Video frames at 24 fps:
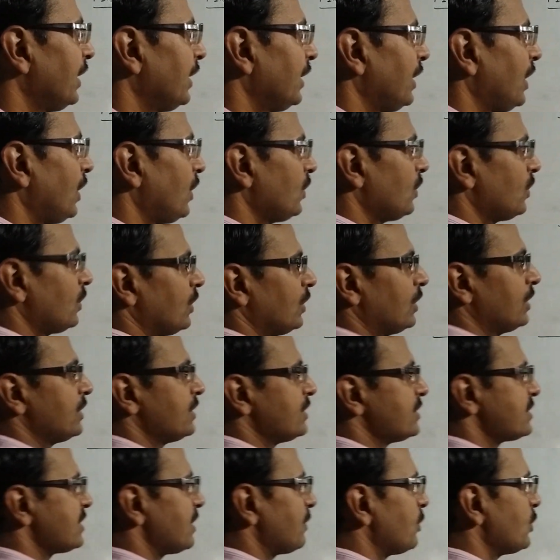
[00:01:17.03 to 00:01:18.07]
Now
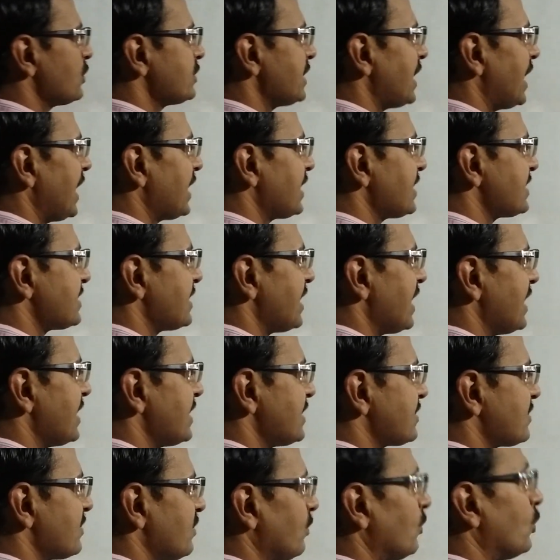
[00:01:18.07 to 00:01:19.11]
suppose x
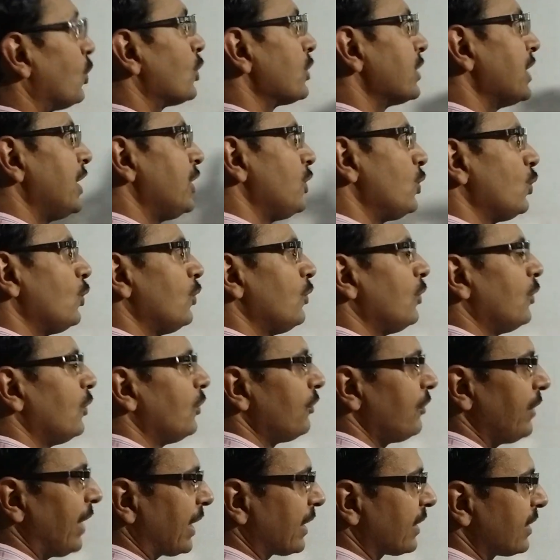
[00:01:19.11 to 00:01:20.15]
has more than two
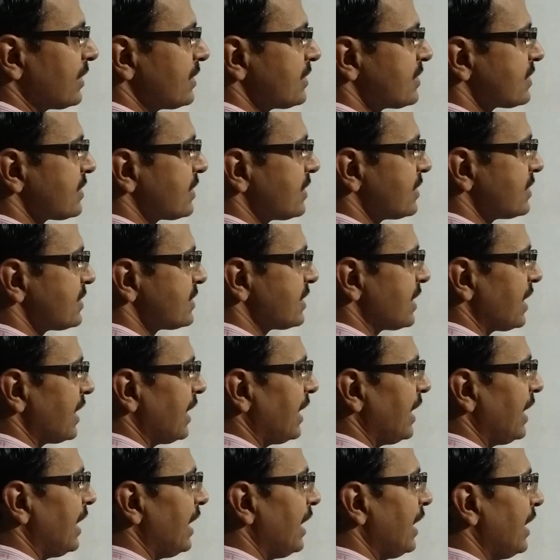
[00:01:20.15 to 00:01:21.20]
factors, say
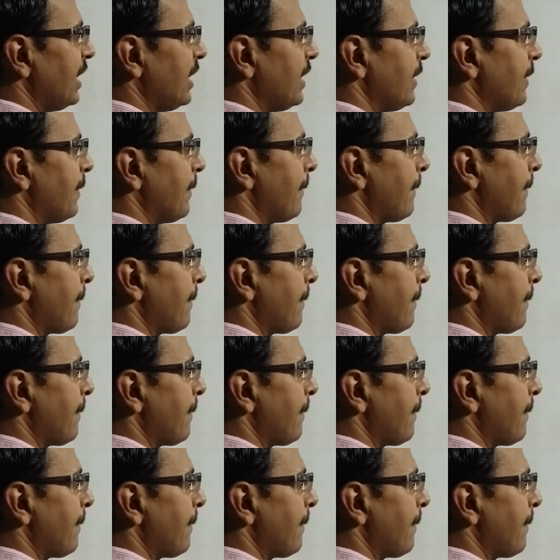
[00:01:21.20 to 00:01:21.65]
a,